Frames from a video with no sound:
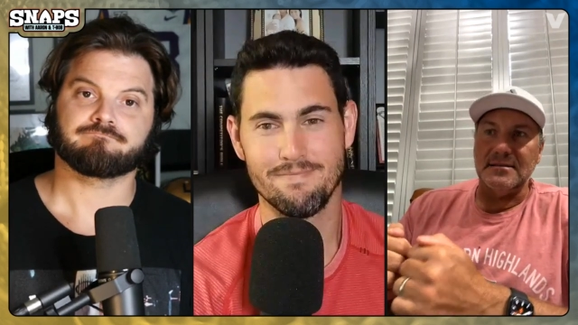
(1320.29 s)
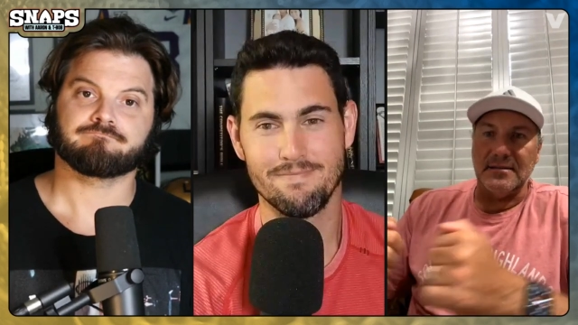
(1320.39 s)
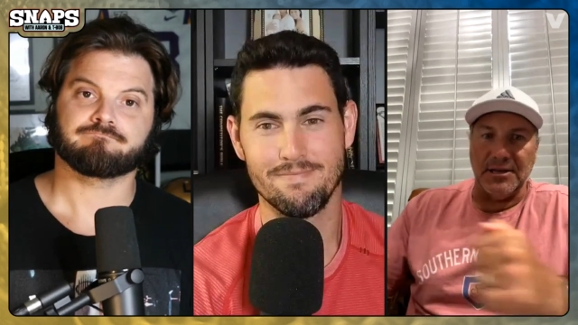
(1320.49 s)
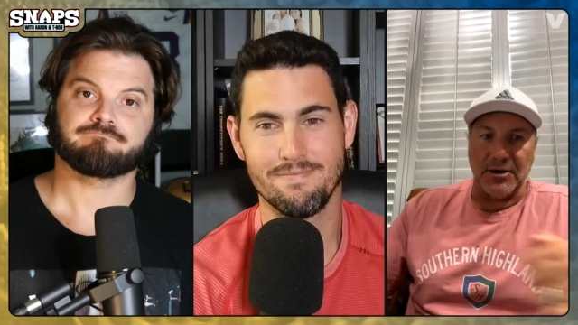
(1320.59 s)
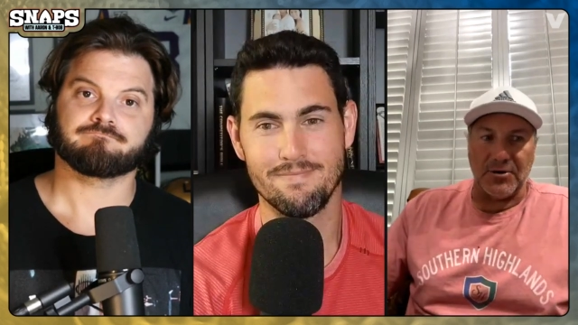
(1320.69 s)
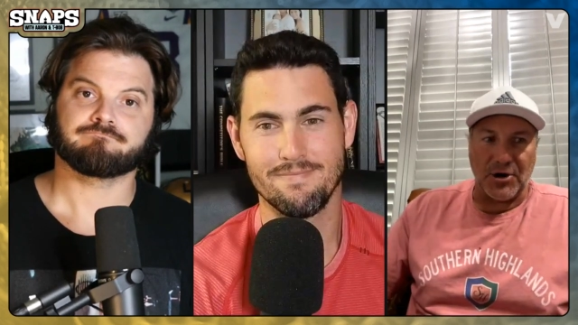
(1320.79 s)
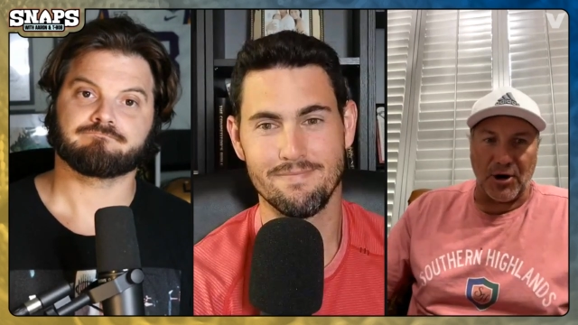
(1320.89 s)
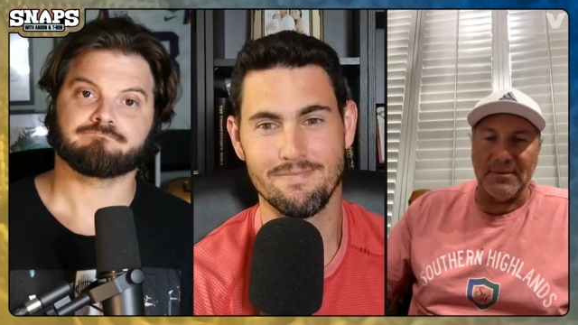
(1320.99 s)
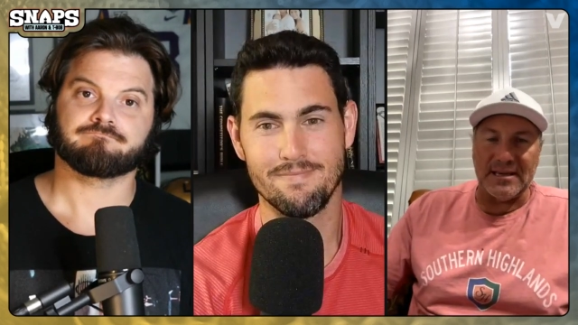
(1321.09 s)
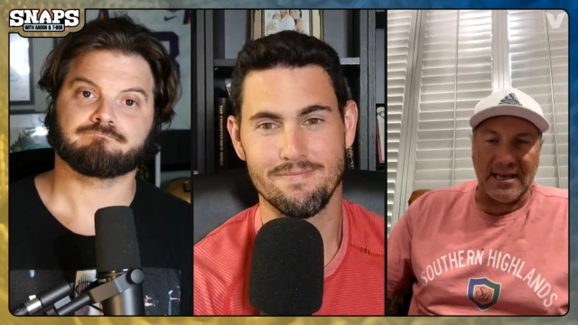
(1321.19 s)
Speaker 1: you know,
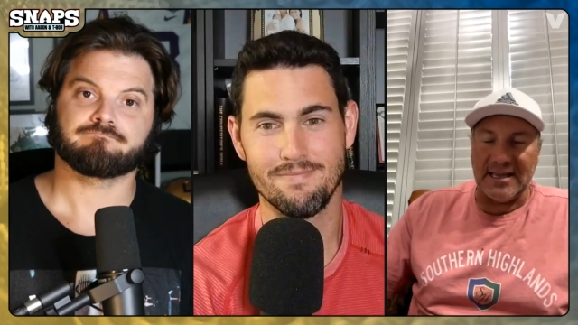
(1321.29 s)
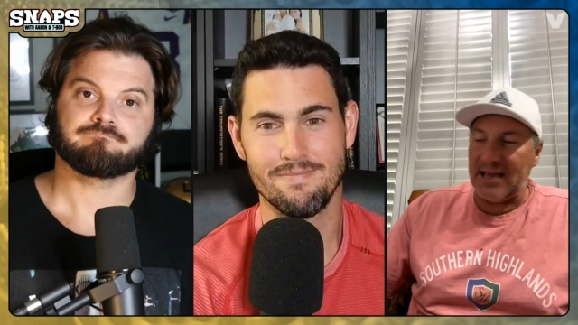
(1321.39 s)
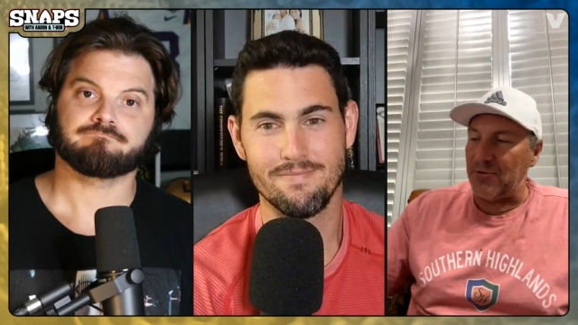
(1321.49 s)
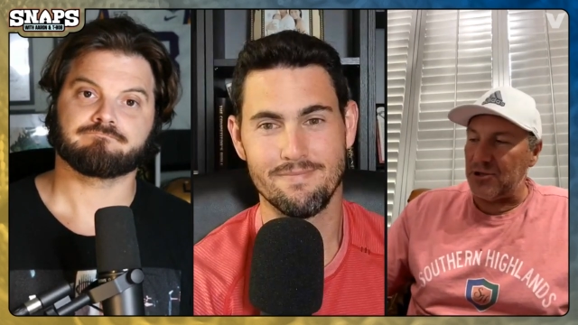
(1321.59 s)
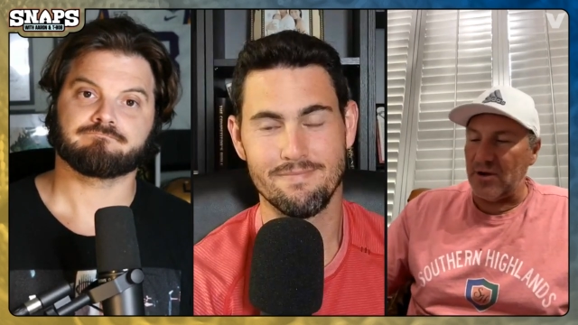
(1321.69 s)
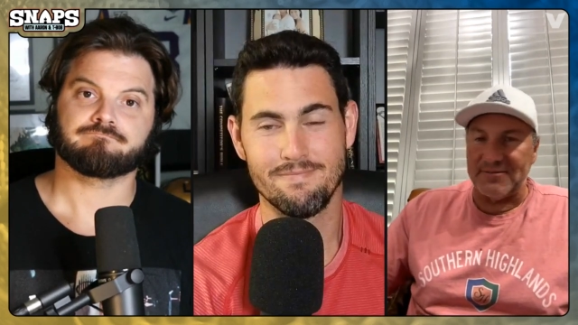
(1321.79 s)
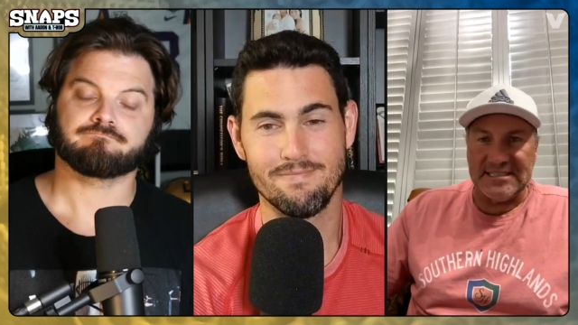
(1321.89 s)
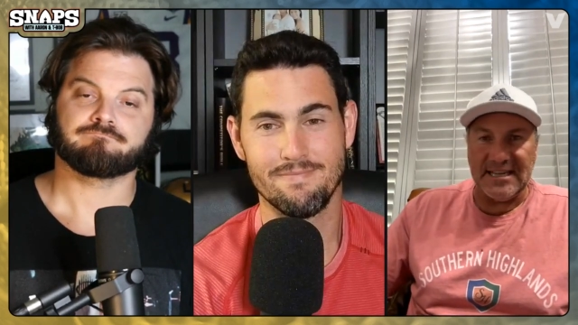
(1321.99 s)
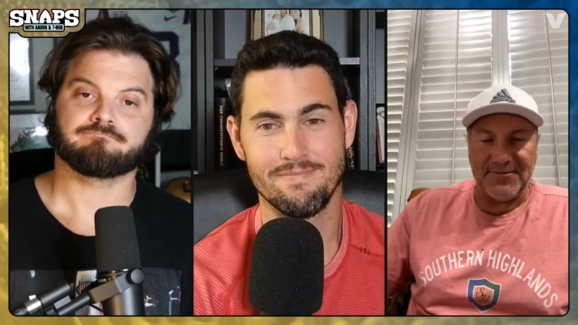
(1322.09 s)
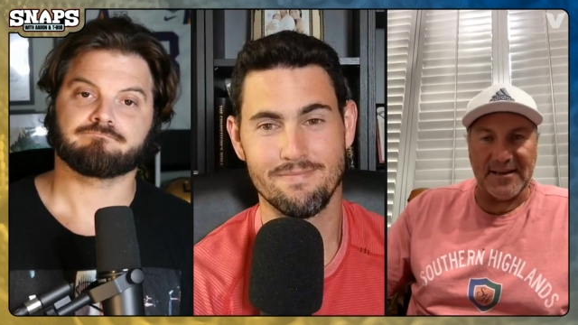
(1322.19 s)
Kirby, again, when you have
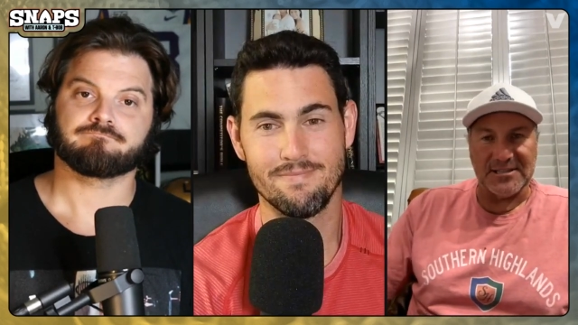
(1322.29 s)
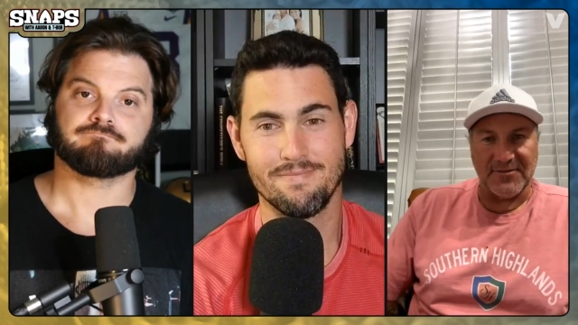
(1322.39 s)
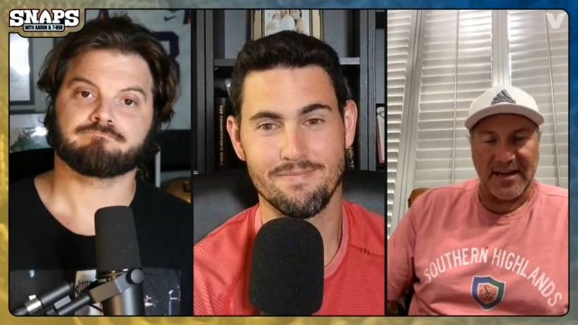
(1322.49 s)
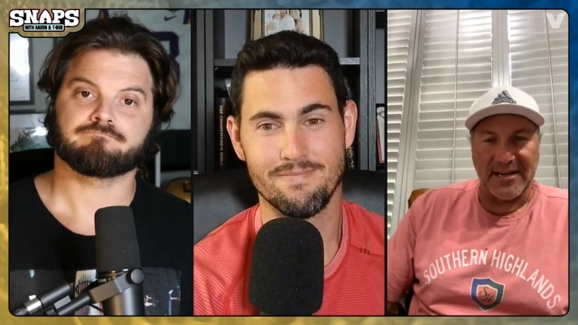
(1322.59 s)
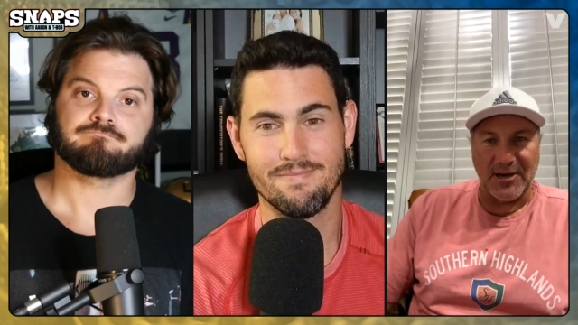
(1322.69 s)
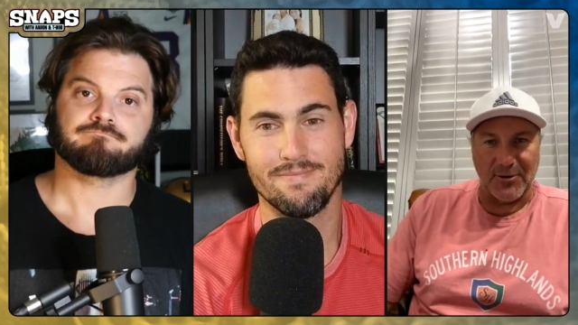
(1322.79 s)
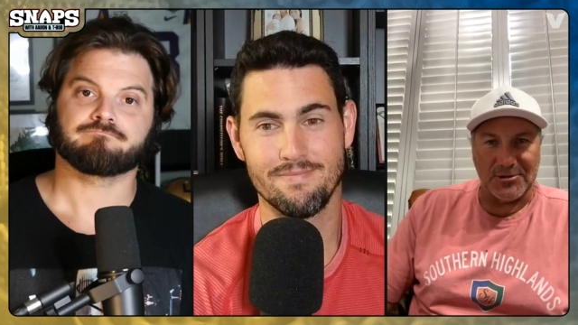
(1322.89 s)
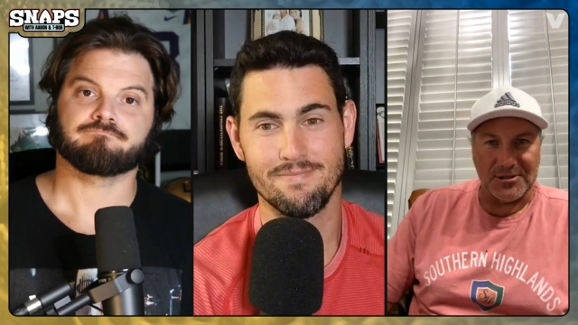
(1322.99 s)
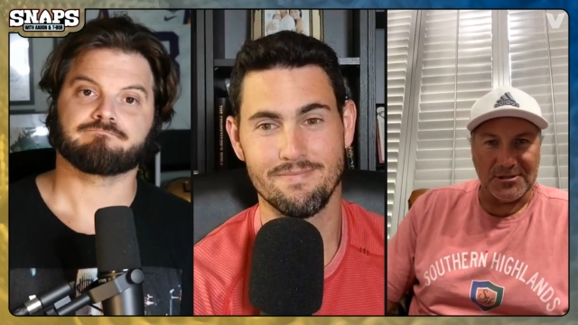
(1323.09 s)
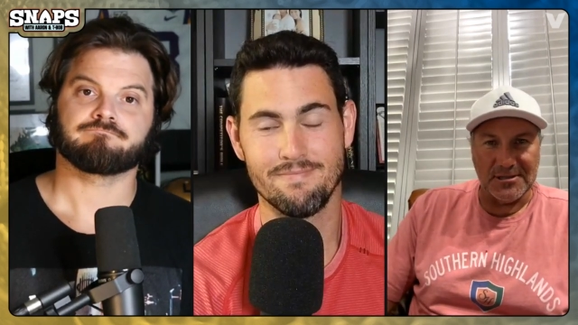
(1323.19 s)
defensive head
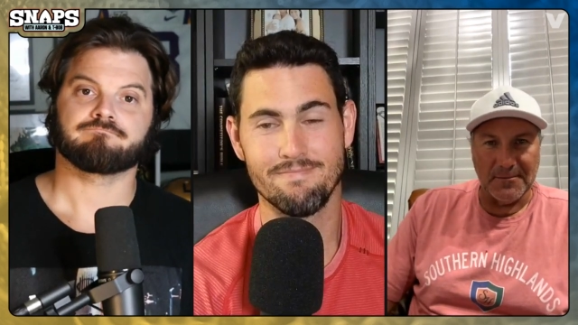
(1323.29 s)
coaches,